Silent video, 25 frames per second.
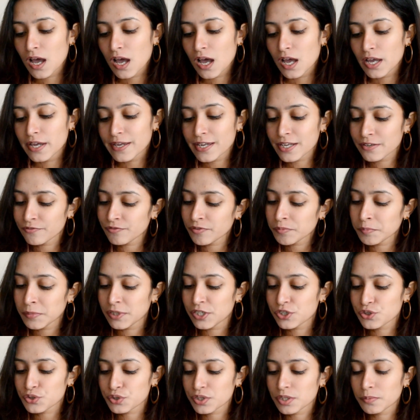
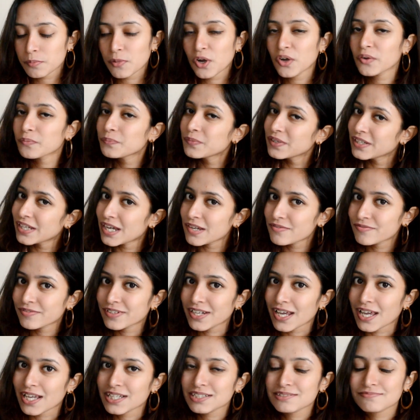information about BF
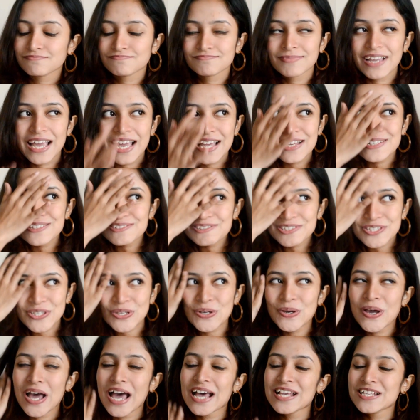Tech? So
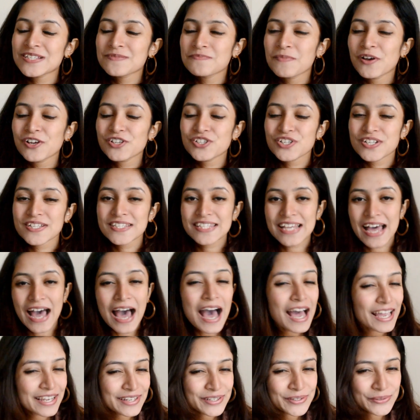as much as
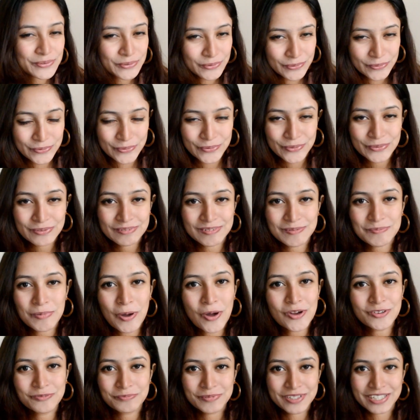I know
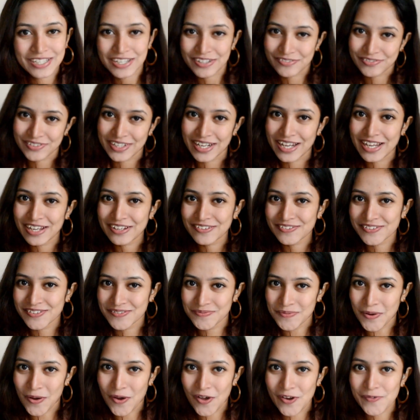about BF Tech from
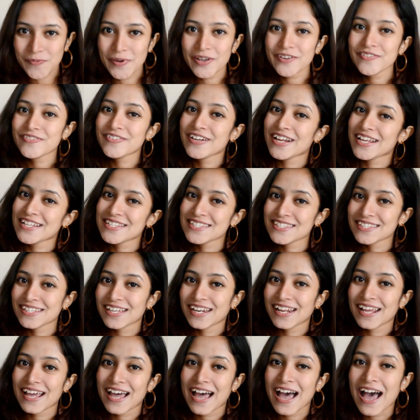all my friends that
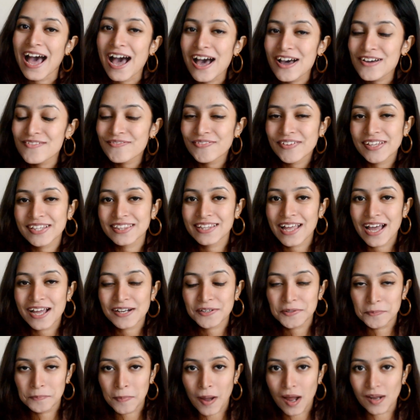I have in that
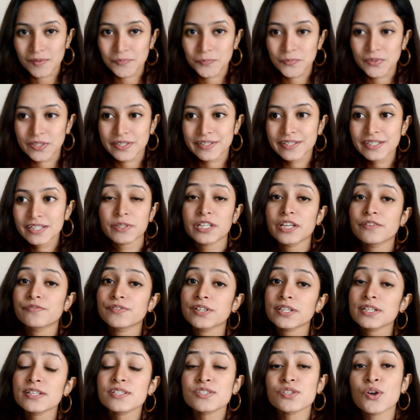department, BF
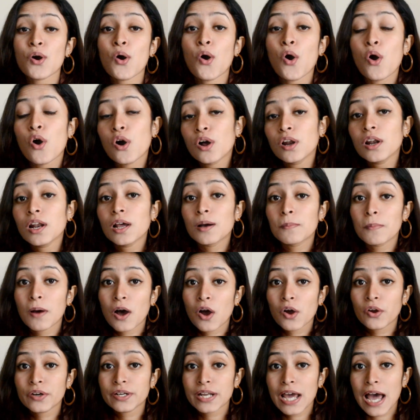Tech is all
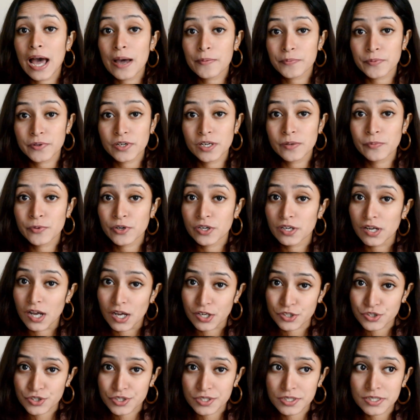about apparel
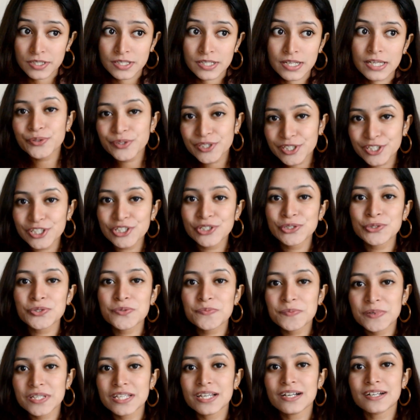production. You need to
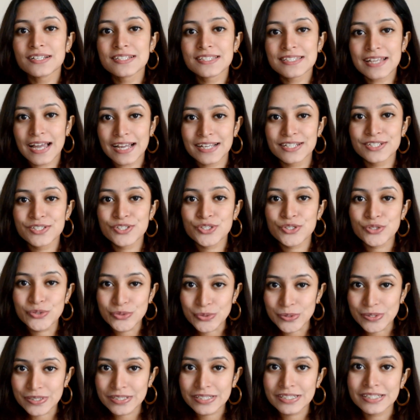be a science
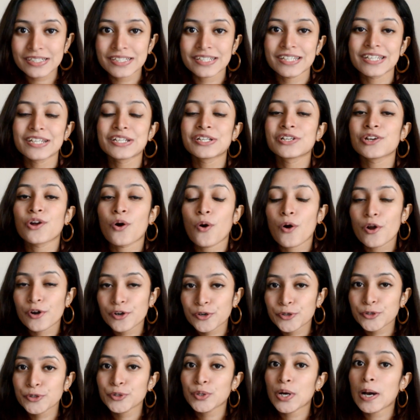student in order
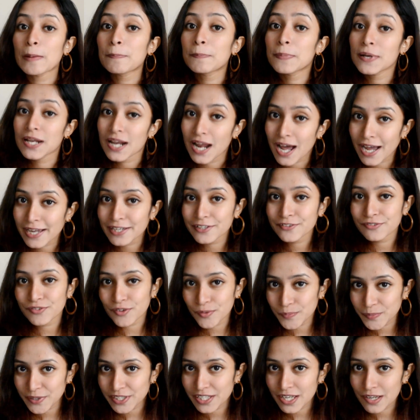to apply for
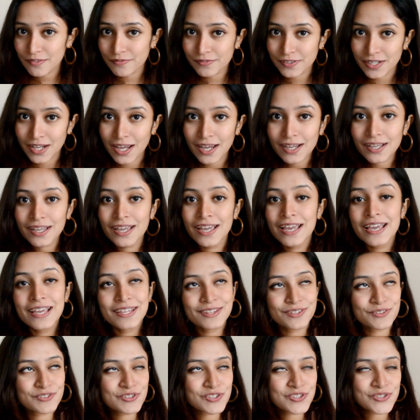BF Tech.
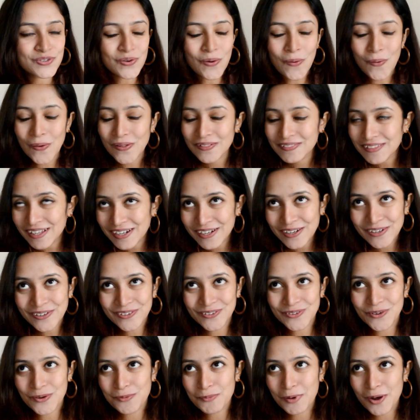This is all that I
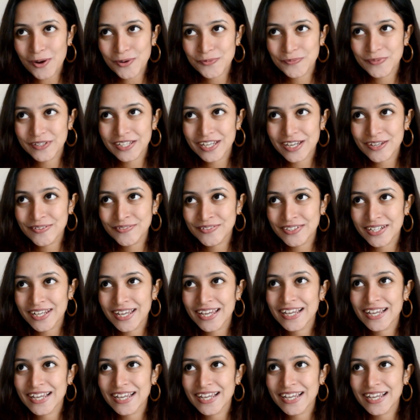know about BF Tech.